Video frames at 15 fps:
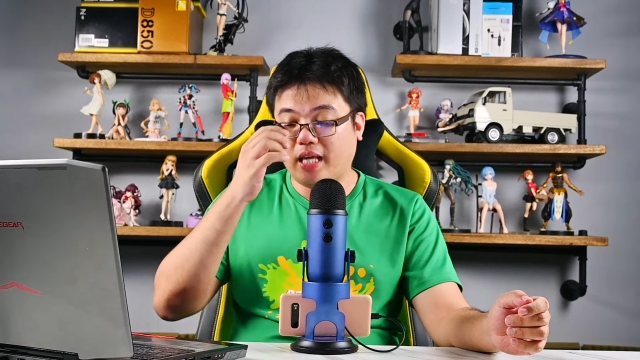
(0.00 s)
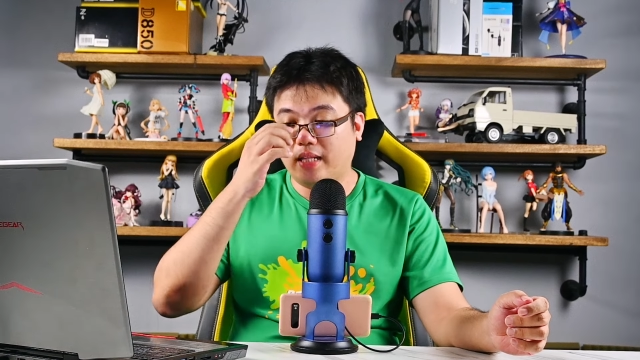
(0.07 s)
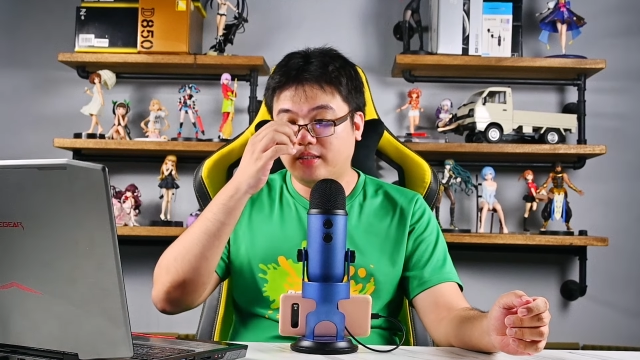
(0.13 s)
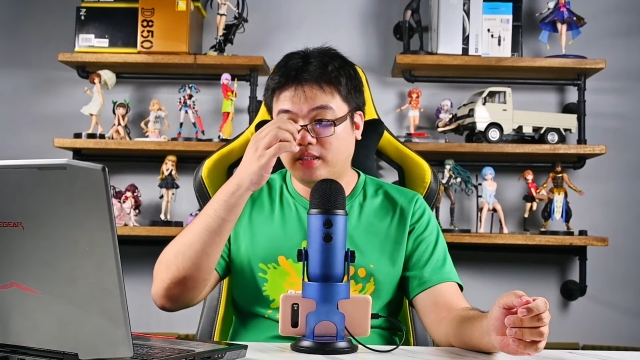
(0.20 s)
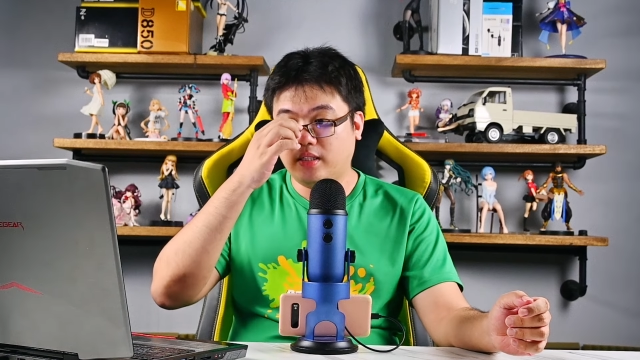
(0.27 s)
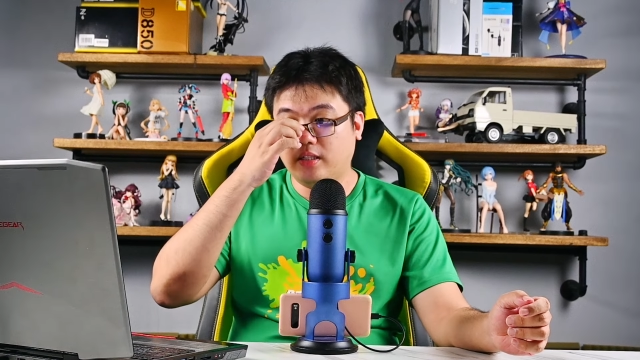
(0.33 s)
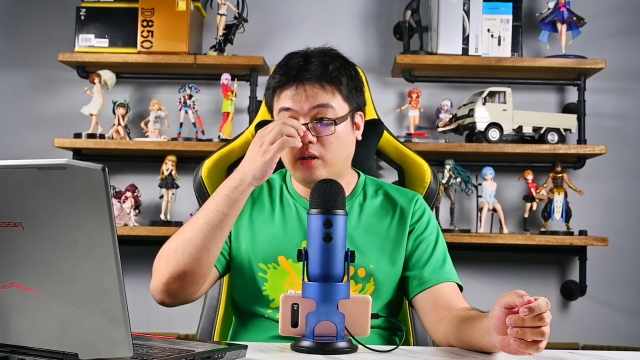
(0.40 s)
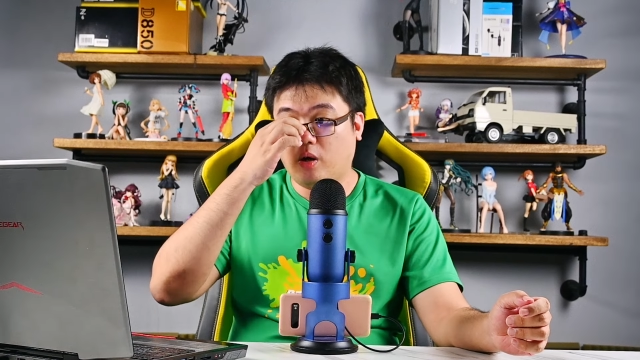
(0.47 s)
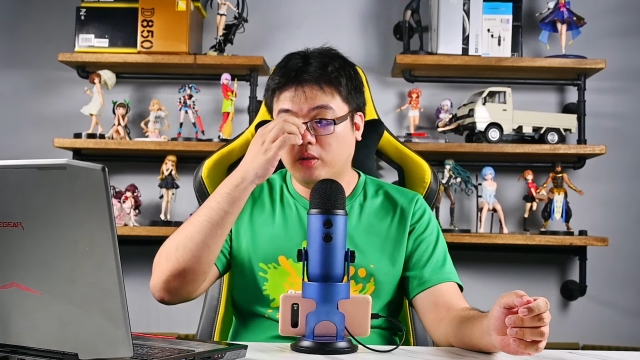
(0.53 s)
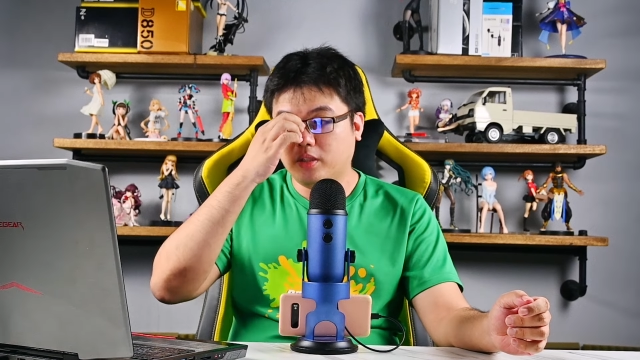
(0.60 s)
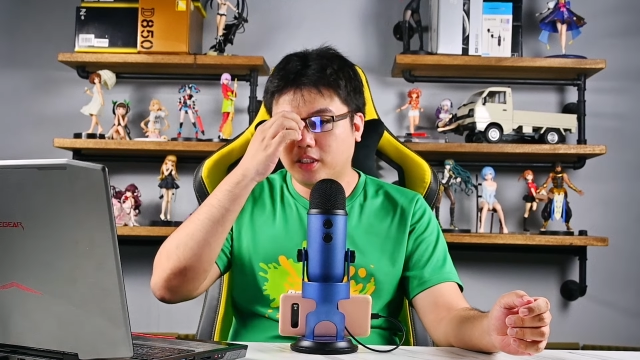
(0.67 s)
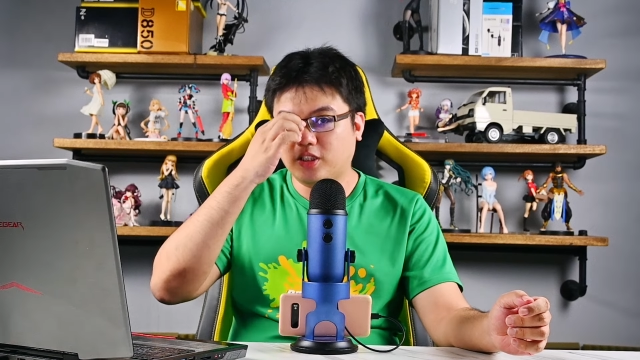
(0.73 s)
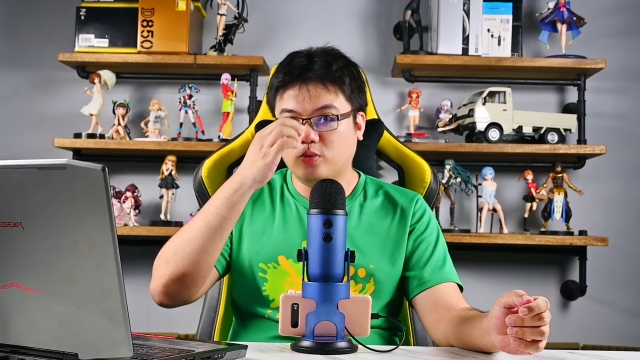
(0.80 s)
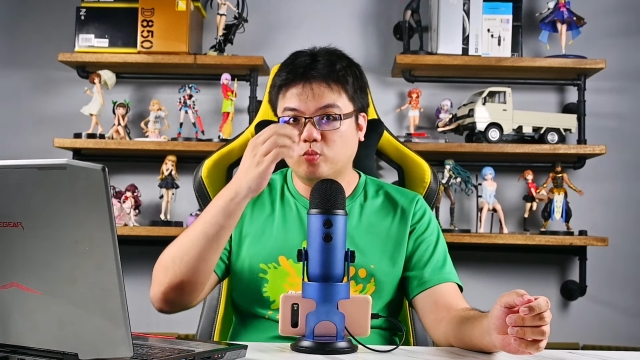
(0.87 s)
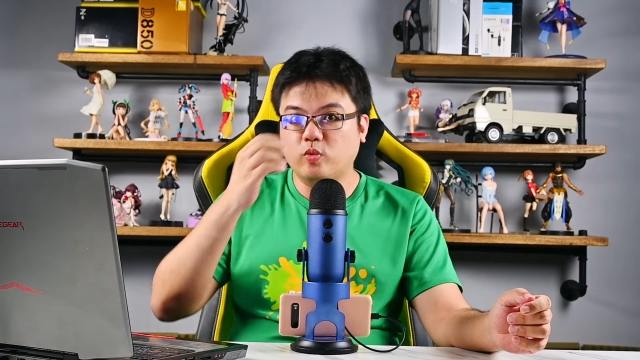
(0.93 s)
cancelling
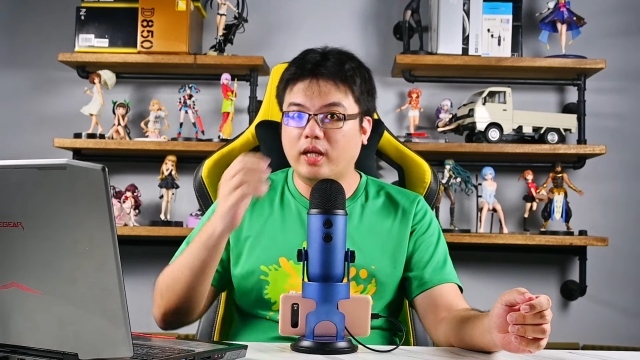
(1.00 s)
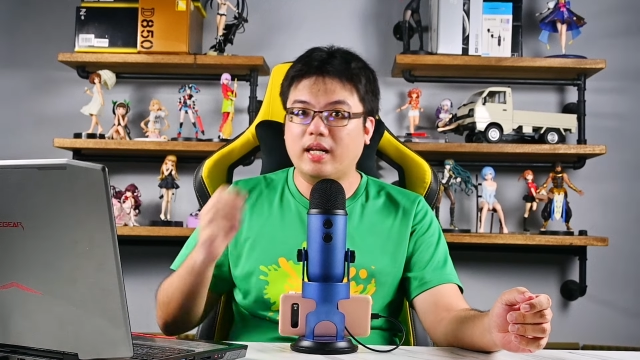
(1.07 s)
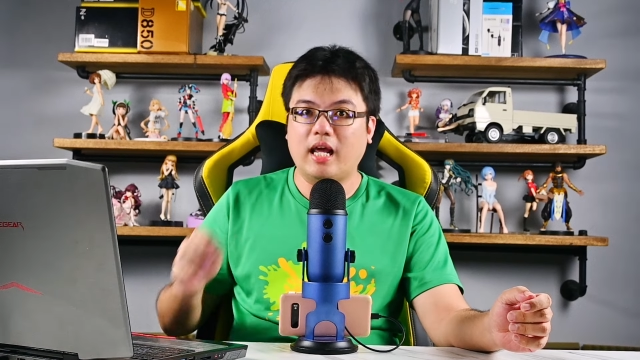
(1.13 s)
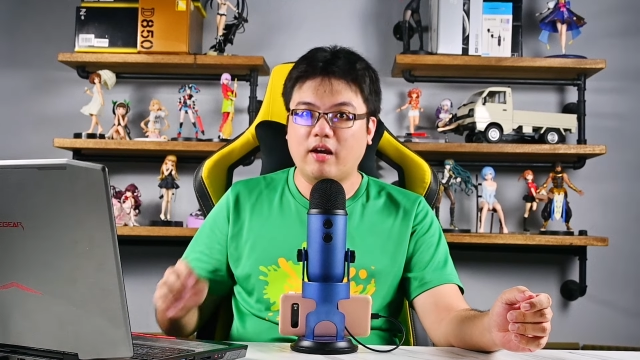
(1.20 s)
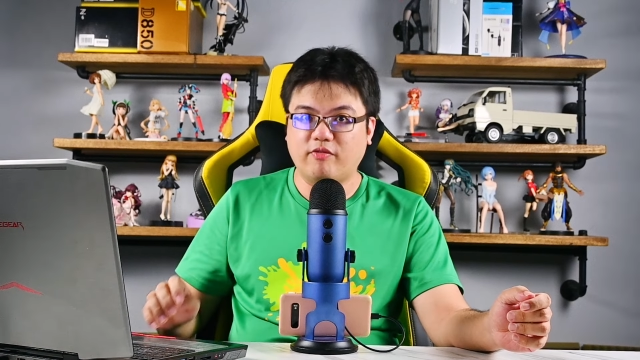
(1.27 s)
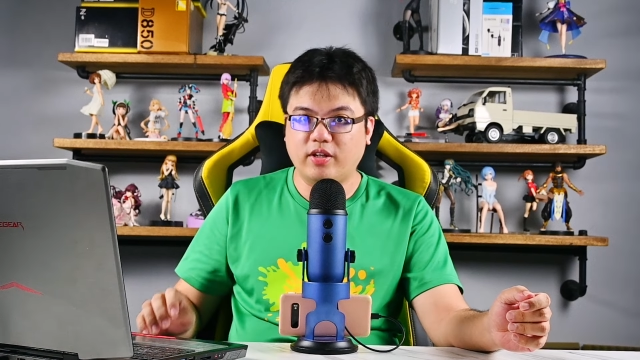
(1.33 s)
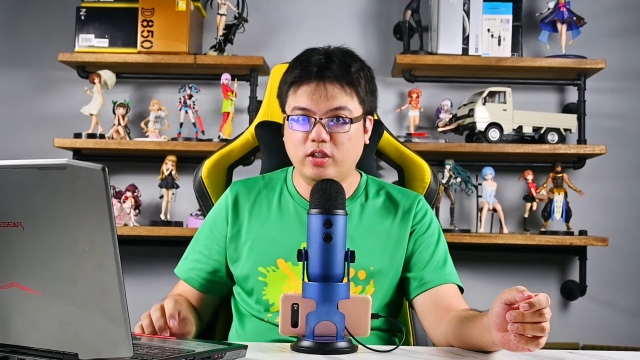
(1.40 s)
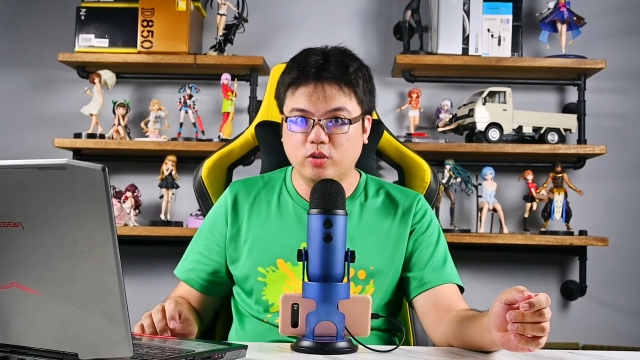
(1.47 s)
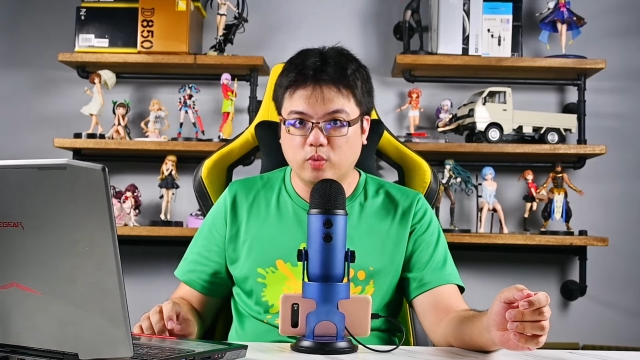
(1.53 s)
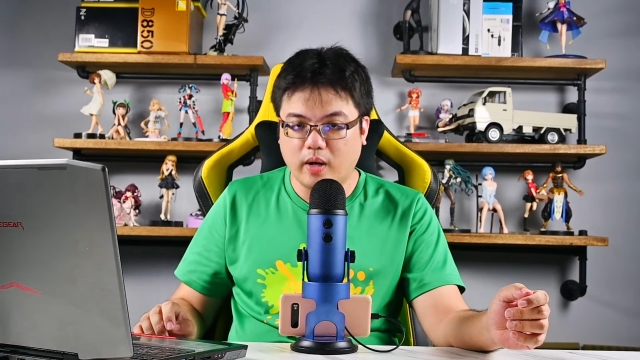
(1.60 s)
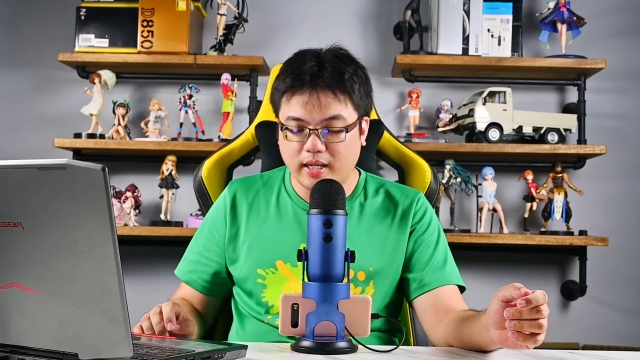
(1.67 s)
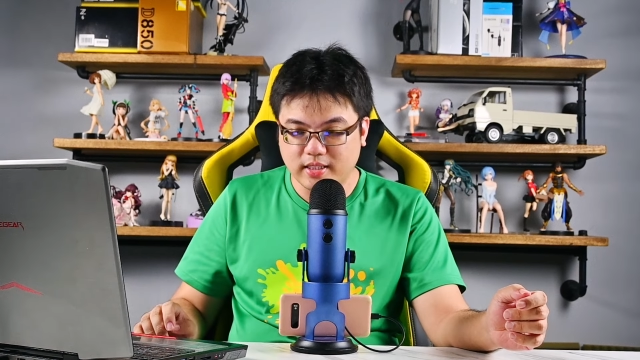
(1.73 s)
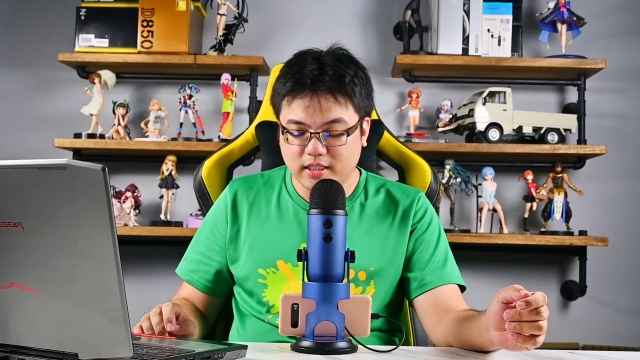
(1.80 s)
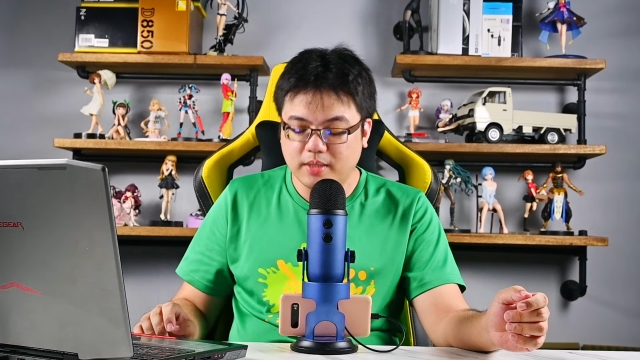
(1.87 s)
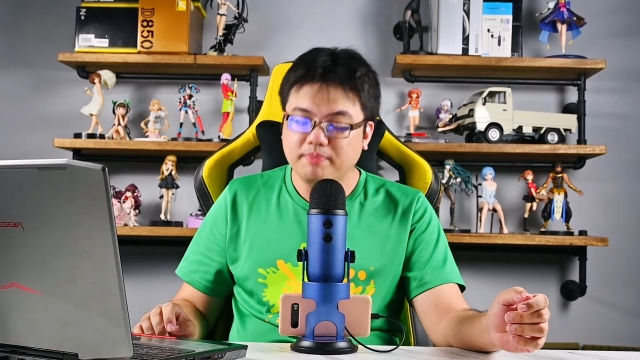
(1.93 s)
orders whenever you
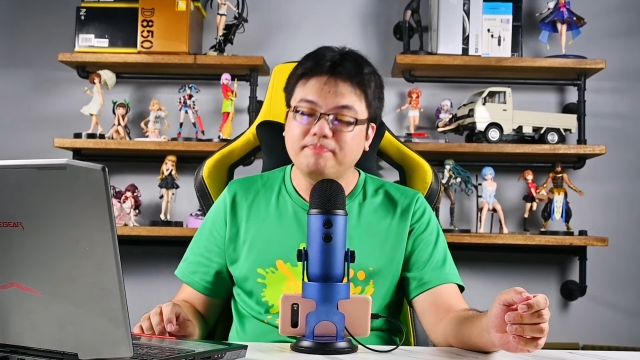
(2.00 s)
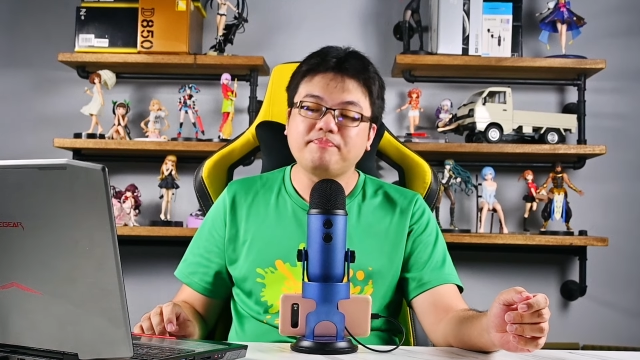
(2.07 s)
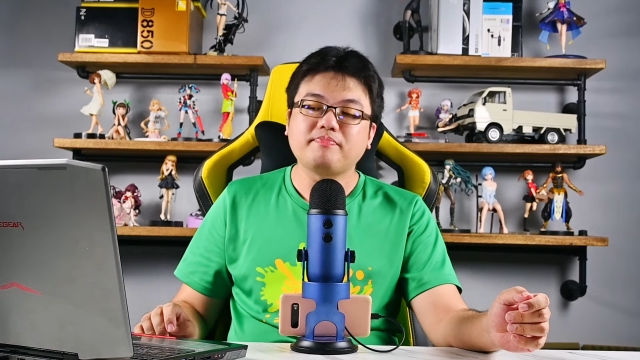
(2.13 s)
want.